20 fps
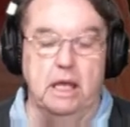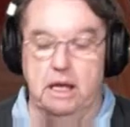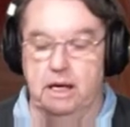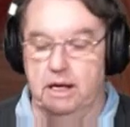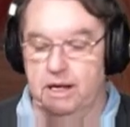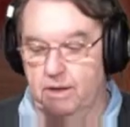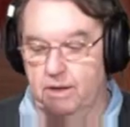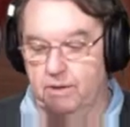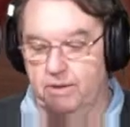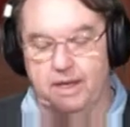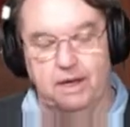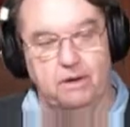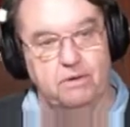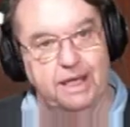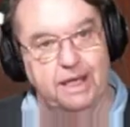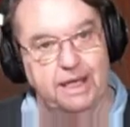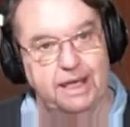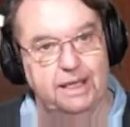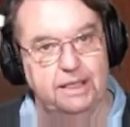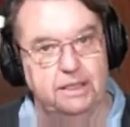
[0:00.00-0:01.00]
Now there
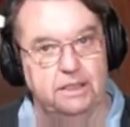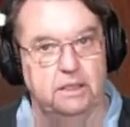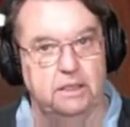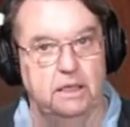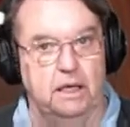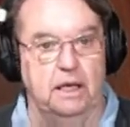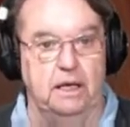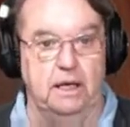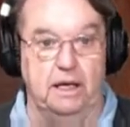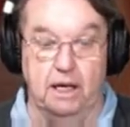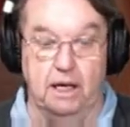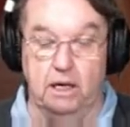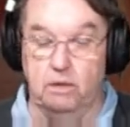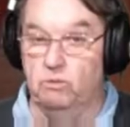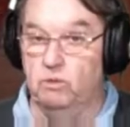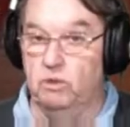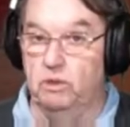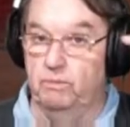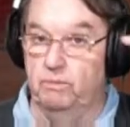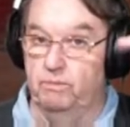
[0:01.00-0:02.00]
is, and I
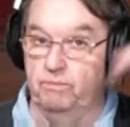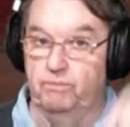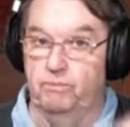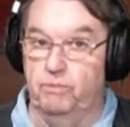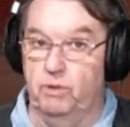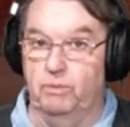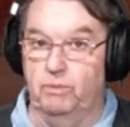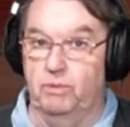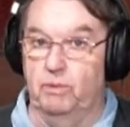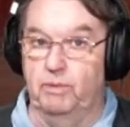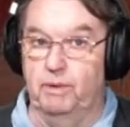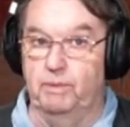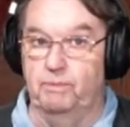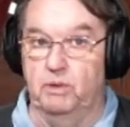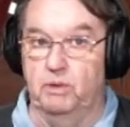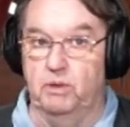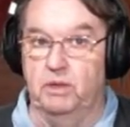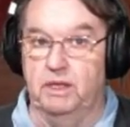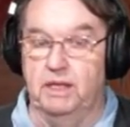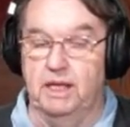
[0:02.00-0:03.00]
will probably
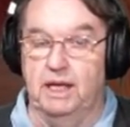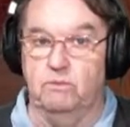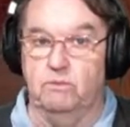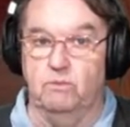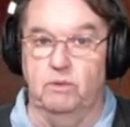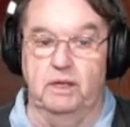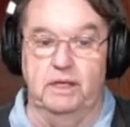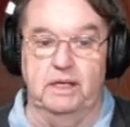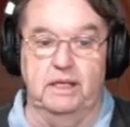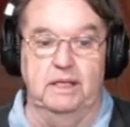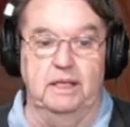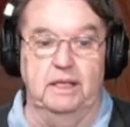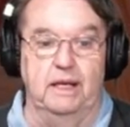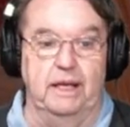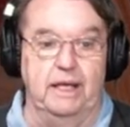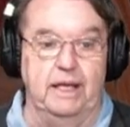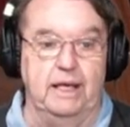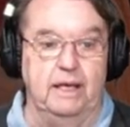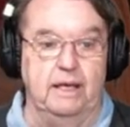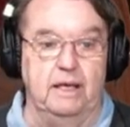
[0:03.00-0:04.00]
put that one in the
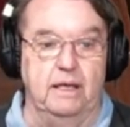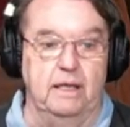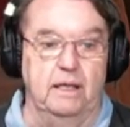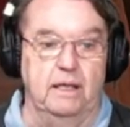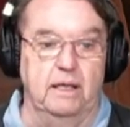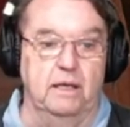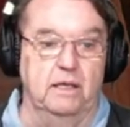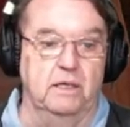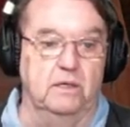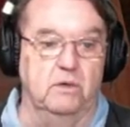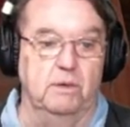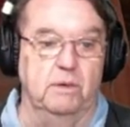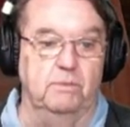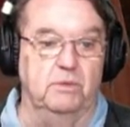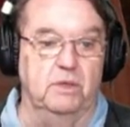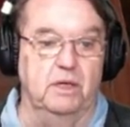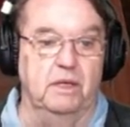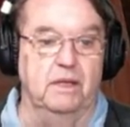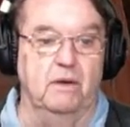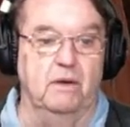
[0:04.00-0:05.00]
link in the
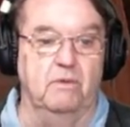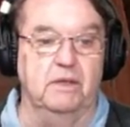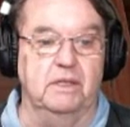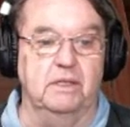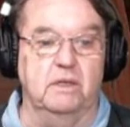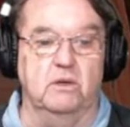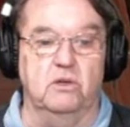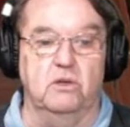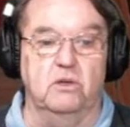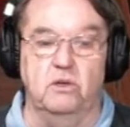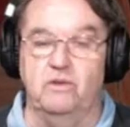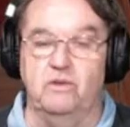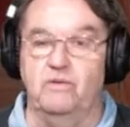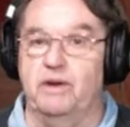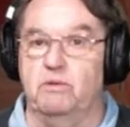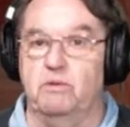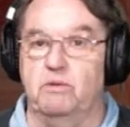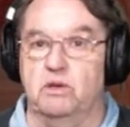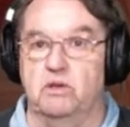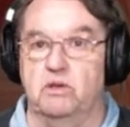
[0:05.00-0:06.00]
description, there is a
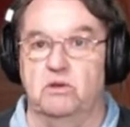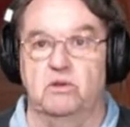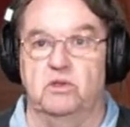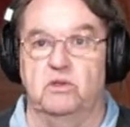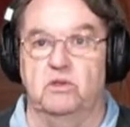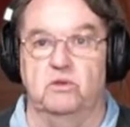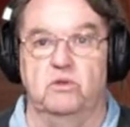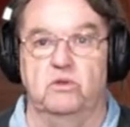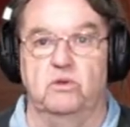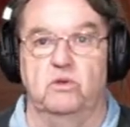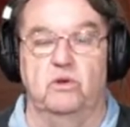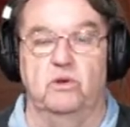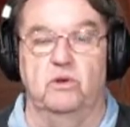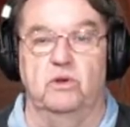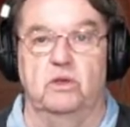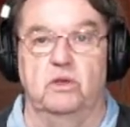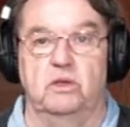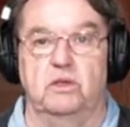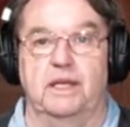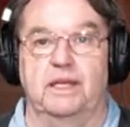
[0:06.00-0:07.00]
very good
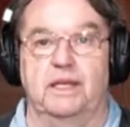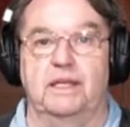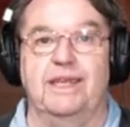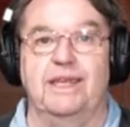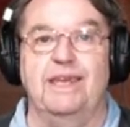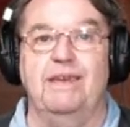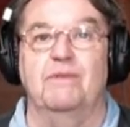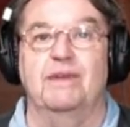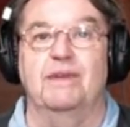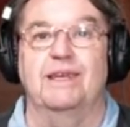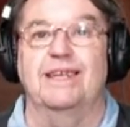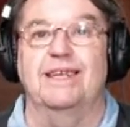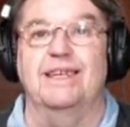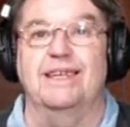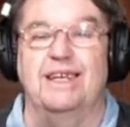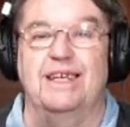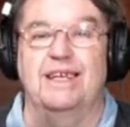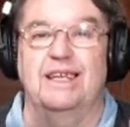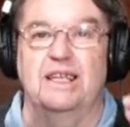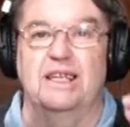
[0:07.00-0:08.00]
tutorial that even
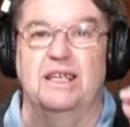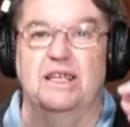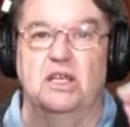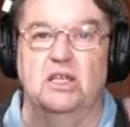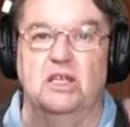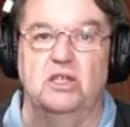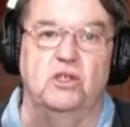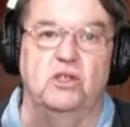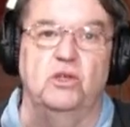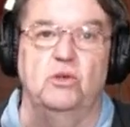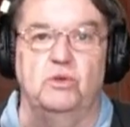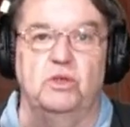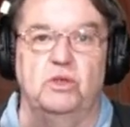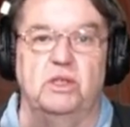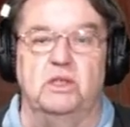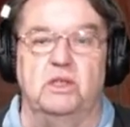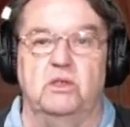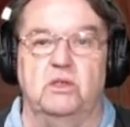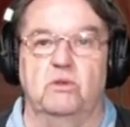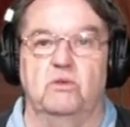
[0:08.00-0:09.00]

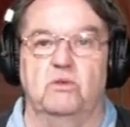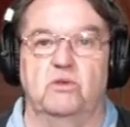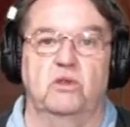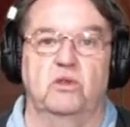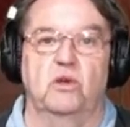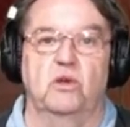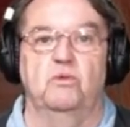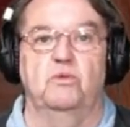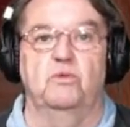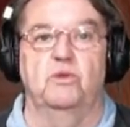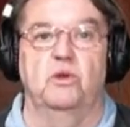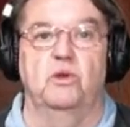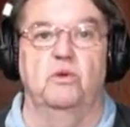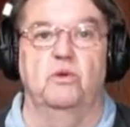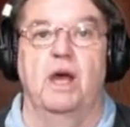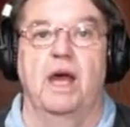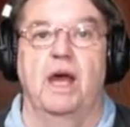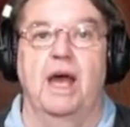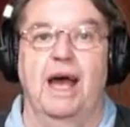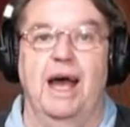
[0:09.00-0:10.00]
chooses to show you
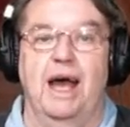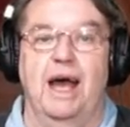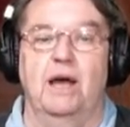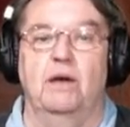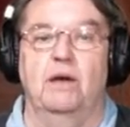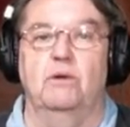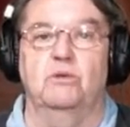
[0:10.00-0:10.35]
how